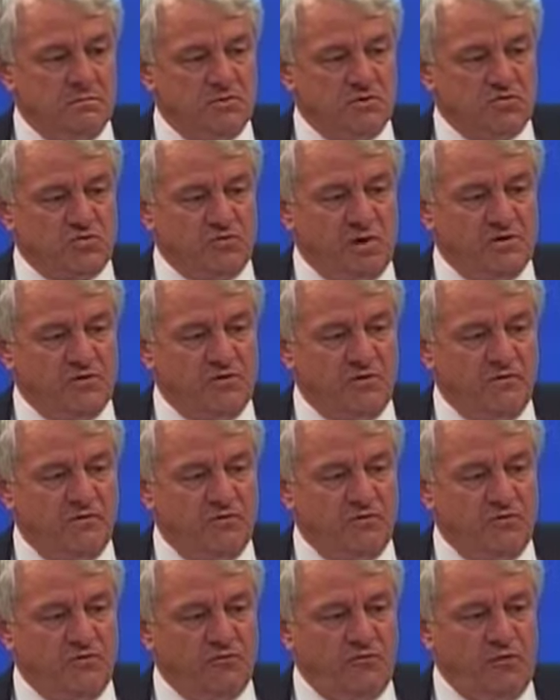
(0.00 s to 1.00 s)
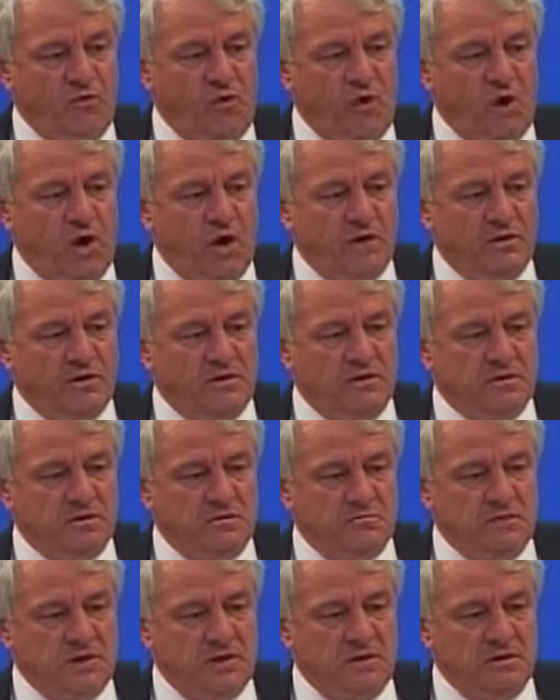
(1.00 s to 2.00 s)
to run through 400
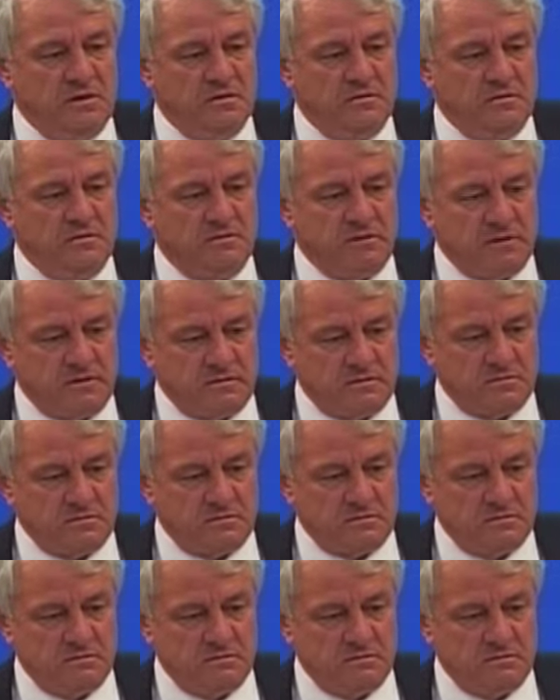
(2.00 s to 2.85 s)
million records.